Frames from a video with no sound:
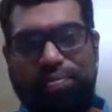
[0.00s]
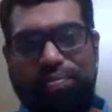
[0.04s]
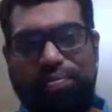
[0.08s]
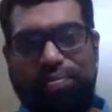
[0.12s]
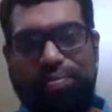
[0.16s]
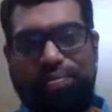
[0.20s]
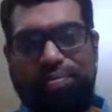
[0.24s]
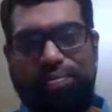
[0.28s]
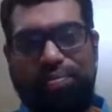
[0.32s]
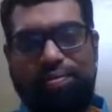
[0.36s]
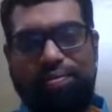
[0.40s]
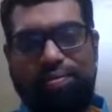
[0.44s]

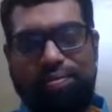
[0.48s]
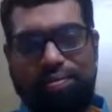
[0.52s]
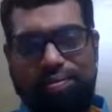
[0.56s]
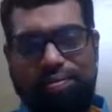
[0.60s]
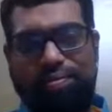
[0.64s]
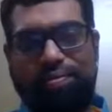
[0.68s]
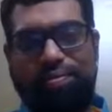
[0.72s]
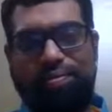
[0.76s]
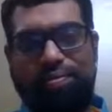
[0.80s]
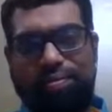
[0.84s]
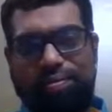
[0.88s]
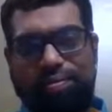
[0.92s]

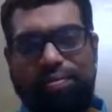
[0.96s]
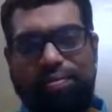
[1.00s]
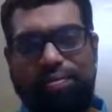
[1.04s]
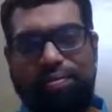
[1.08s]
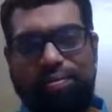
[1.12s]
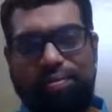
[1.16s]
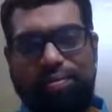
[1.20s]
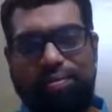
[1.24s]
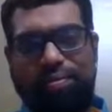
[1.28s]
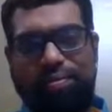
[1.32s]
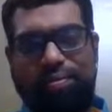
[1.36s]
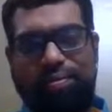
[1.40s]

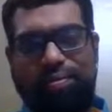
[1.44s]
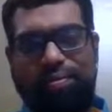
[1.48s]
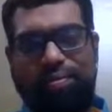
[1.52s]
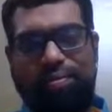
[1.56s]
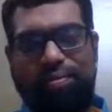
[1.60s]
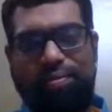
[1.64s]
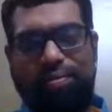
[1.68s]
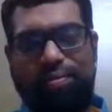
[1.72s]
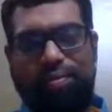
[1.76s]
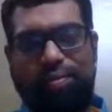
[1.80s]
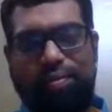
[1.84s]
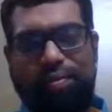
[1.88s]

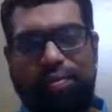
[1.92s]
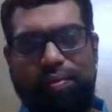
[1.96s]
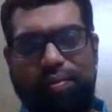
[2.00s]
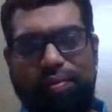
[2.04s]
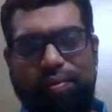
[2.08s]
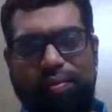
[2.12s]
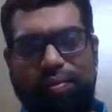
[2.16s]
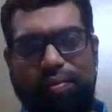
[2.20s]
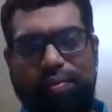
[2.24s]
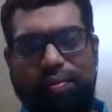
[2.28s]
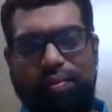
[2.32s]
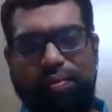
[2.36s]

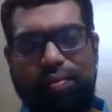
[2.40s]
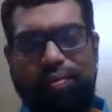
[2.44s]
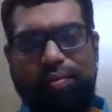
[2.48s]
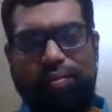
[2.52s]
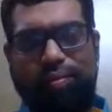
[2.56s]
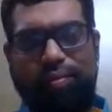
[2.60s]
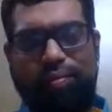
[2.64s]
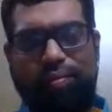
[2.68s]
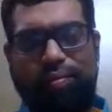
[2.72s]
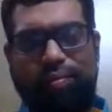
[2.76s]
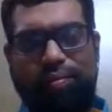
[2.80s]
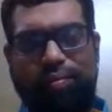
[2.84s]

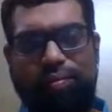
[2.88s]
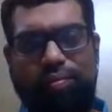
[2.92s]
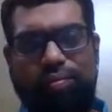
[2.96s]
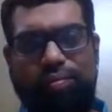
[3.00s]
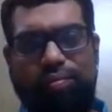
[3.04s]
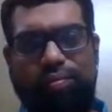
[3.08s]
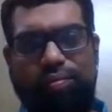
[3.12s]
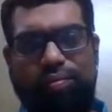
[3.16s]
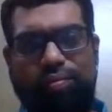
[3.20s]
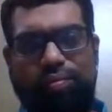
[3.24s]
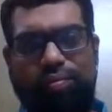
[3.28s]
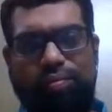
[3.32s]

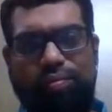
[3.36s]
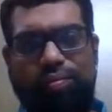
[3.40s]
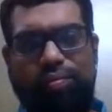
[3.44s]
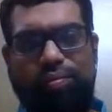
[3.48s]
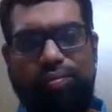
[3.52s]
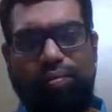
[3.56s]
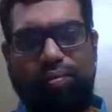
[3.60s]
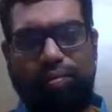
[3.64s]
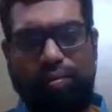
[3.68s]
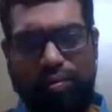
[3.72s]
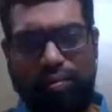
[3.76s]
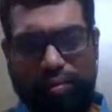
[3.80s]

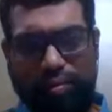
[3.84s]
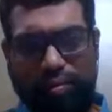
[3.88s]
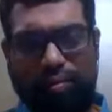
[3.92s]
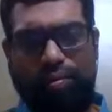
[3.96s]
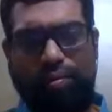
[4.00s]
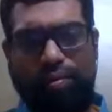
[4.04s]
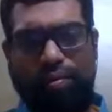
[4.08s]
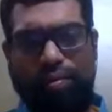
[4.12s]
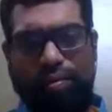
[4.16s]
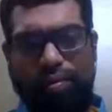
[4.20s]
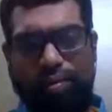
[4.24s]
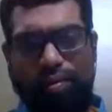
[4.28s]

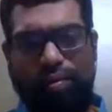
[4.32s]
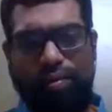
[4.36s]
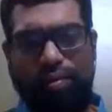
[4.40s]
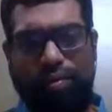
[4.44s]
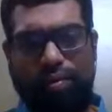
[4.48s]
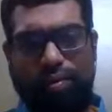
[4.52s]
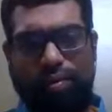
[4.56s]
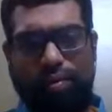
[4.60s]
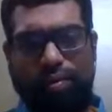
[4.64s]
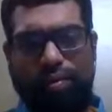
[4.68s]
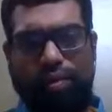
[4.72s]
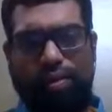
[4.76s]

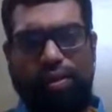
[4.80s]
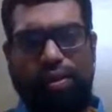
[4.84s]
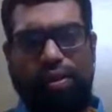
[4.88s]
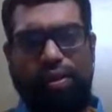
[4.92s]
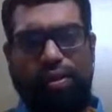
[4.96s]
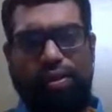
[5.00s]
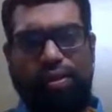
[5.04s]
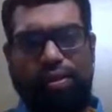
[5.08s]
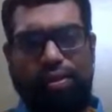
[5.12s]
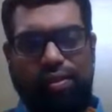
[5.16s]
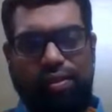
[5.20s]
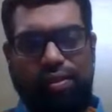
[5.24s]

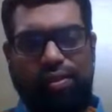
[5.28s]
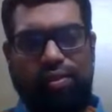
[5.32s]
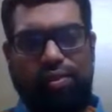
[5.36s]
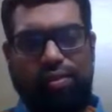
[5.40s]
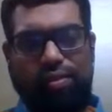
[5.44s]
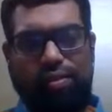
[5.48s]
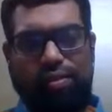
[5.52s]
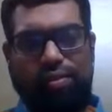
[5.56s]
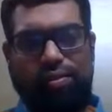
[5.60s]
No words are spoken by the person on screen.